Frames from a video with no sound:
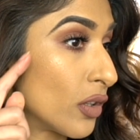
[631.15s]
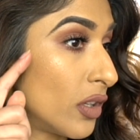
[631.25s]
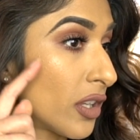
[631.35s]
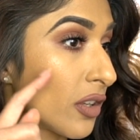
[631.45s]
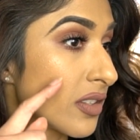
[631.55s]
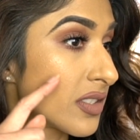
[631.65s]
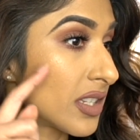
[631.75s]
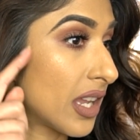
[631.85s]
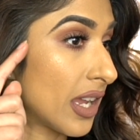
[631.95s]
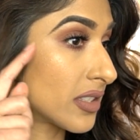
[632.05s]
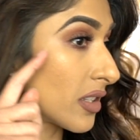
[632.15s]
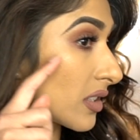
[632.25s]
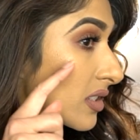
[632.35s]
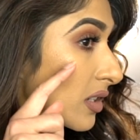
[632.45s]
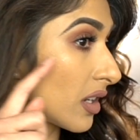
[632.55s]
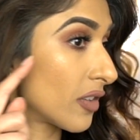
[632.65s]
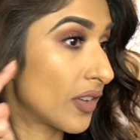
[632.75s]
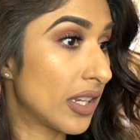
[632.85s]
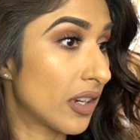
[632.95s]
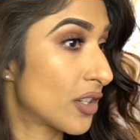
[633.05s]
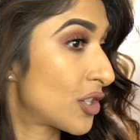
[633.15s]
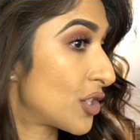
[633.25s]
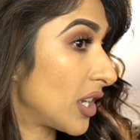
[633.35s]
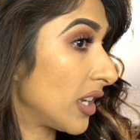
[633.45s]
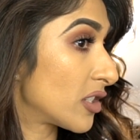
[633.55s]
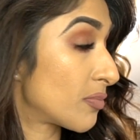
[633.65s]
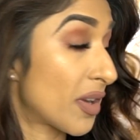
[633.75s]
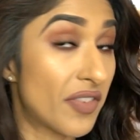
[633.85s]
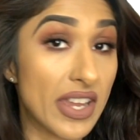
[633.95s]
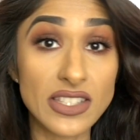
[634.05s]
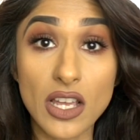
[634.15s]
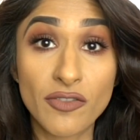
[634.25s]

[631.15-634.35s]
Like you can see here, it's still a really nice sheen to my face.